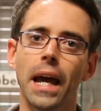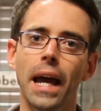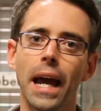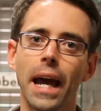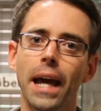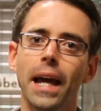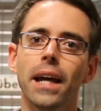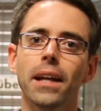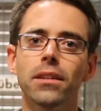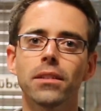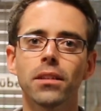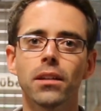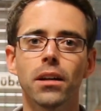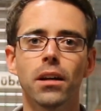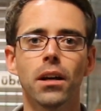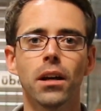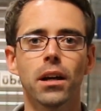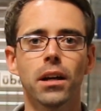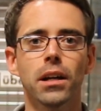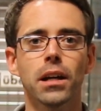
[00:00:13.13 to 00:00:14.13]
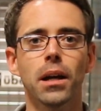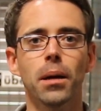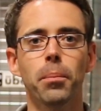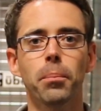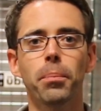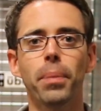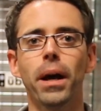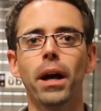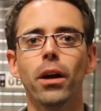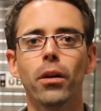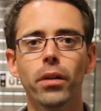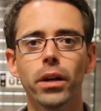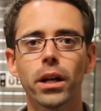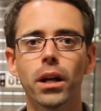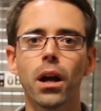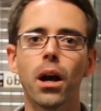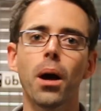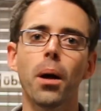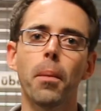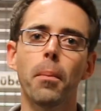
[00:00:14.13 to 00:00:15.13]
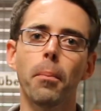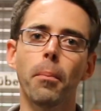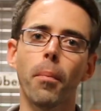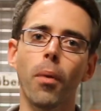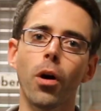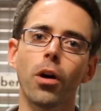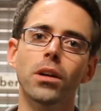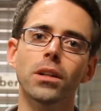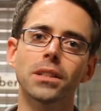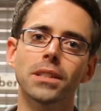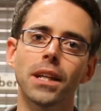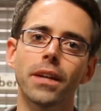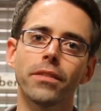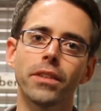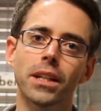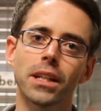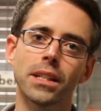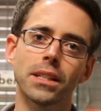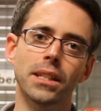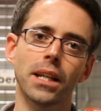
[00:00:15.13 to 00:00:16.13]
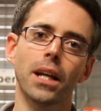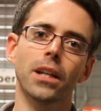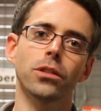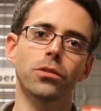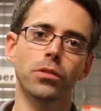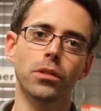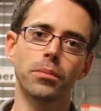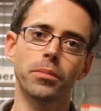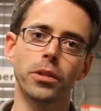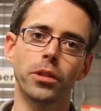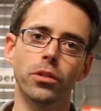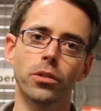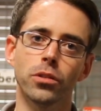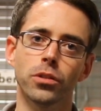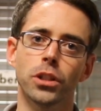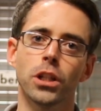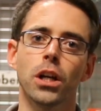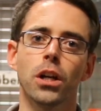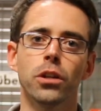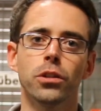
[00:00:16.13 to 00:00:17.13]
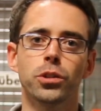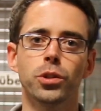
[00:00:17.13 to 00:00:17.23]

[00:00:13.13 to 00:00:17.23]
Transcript: and comparing Mark 7 accessory mirrors